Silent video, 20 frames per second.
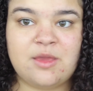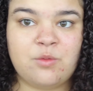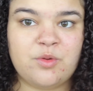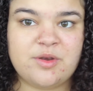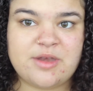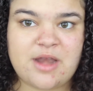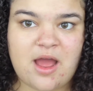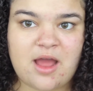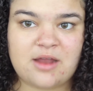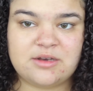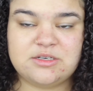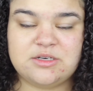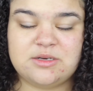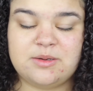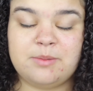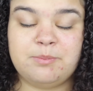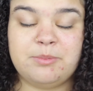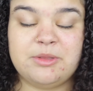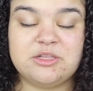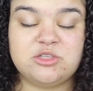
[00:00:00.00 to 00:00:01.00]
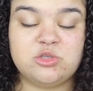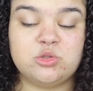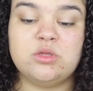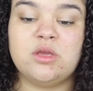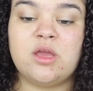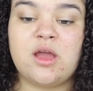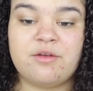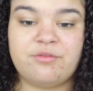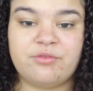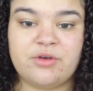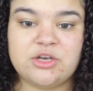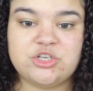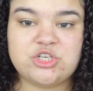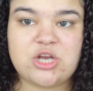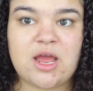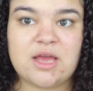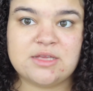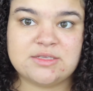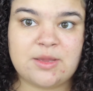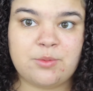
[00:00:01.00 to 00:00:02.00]
it would not be to the
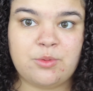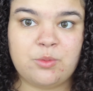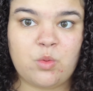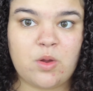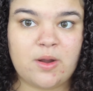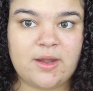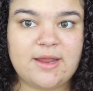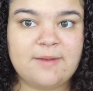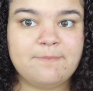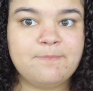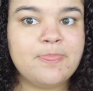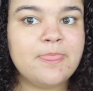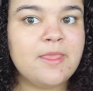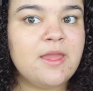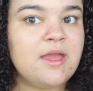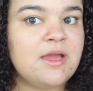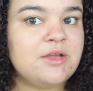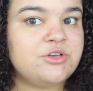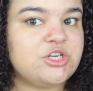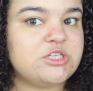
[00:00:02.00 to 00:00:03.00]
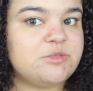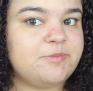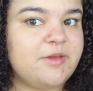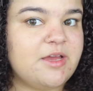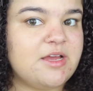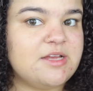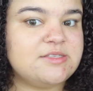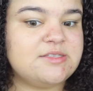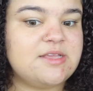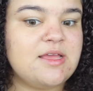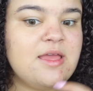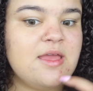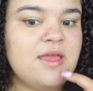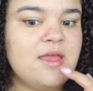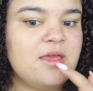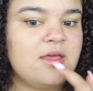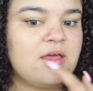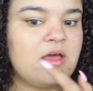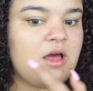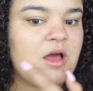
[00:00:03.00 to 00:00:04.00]
coverage as I would want it. Just because
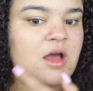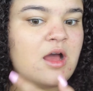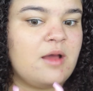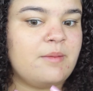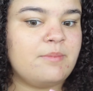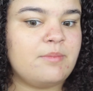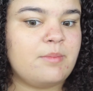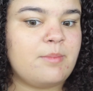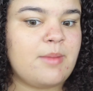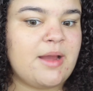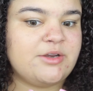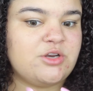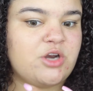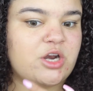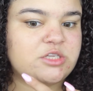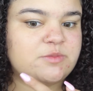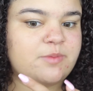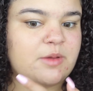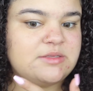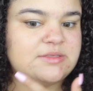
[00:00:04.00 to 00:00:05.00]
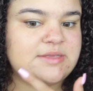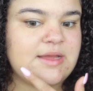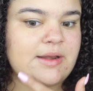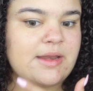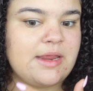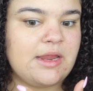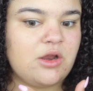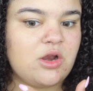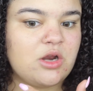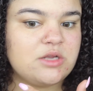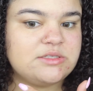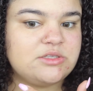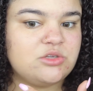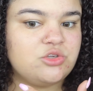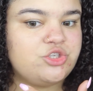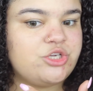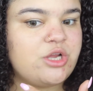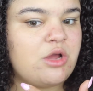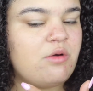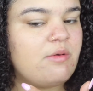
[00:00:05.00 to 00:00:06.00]
my dark spots down here are
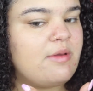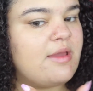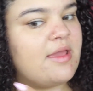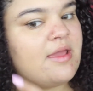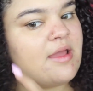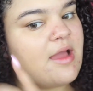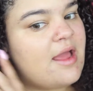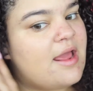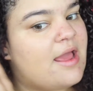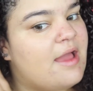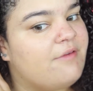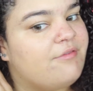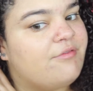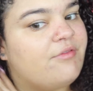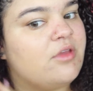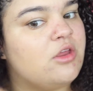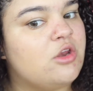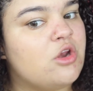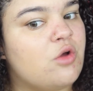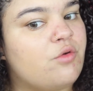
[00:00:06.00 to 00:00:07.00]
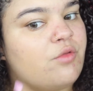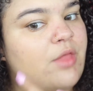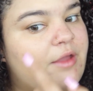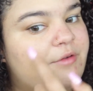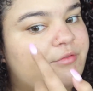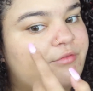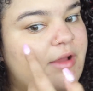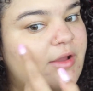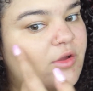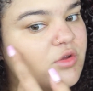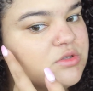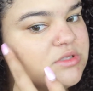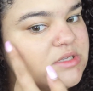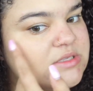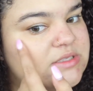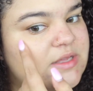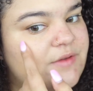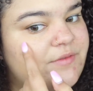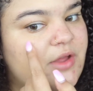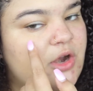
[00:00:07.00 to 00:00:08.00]
still showing. I have, you know, like freckles
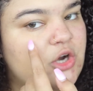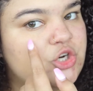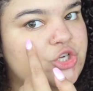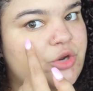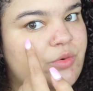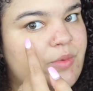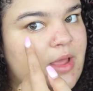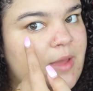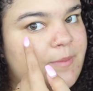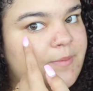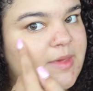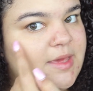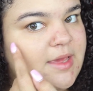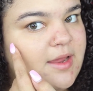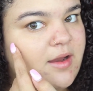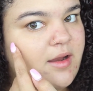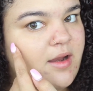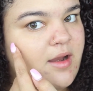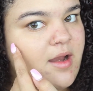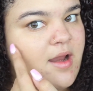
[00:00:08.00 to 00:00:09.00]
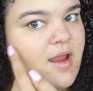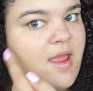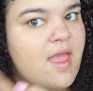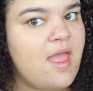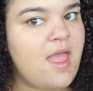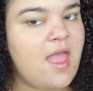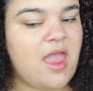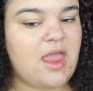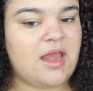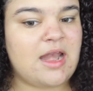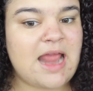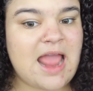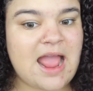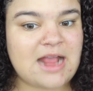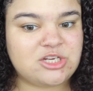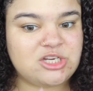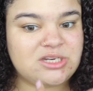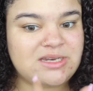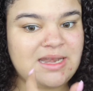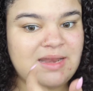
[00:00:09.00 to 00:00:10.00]
and stuff that are showing up here. And I
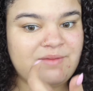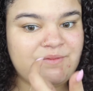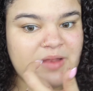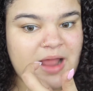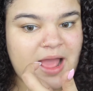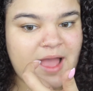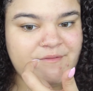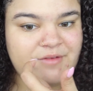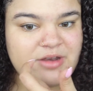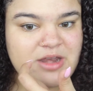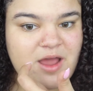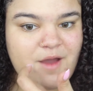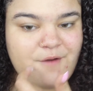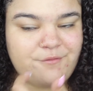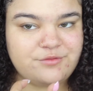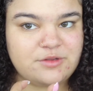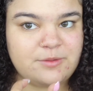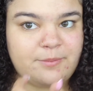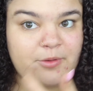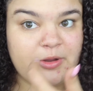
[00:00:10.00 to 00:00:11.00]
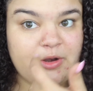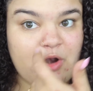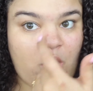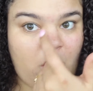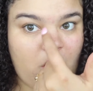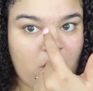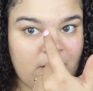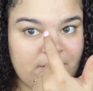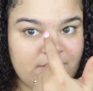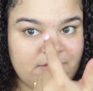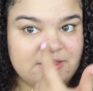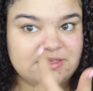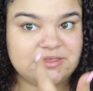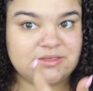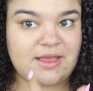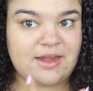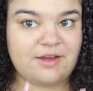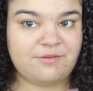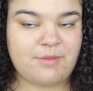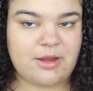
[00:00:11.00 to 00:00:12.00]
actually didn't even have enough to put on this
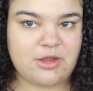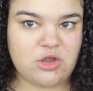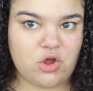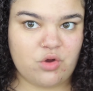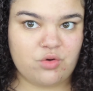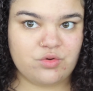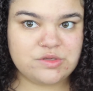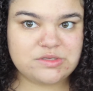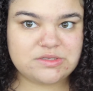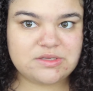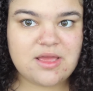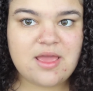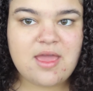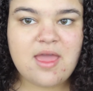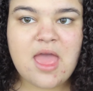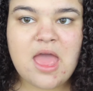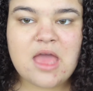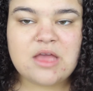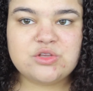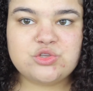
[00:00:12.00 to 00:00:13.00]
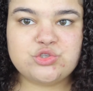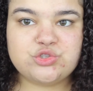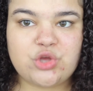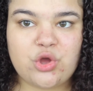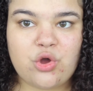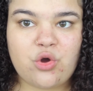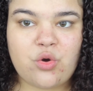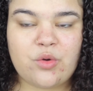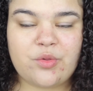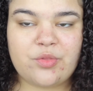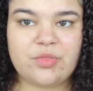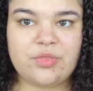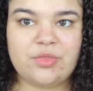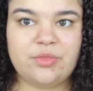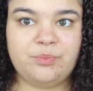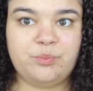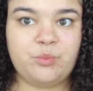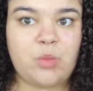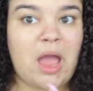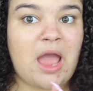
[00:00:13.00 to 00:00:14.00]
side of my nose. So
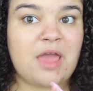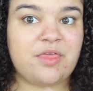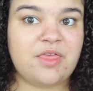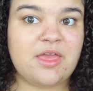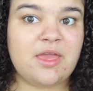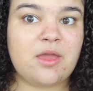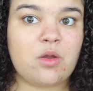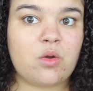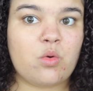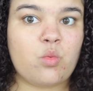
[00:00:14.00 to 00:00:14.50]
I think